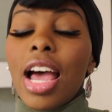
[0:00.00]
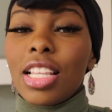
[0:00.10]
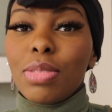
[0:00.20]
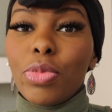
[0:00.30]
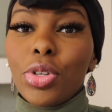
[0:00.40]

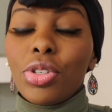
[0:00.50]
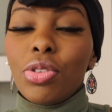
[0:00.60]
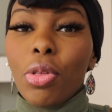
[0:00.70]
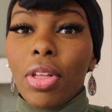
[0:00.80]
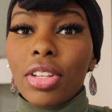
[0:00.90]
as
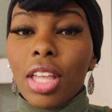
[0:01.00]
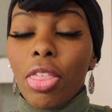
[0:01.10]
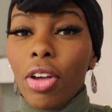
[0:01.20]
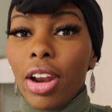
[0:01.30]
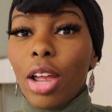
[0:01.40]
emotional as I
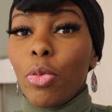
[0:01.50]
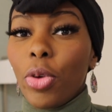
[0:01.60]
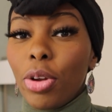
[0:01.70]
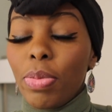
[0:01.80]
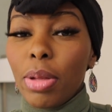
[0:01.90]
thought I
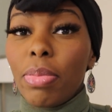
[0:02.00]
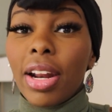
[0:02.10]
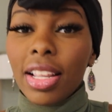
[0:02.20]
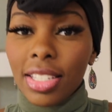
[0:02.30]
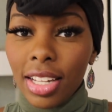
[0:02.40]
would be, but
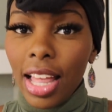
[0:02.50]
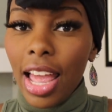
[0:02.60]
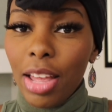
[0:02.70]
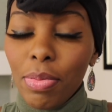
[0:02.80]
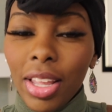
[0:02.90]
I still am.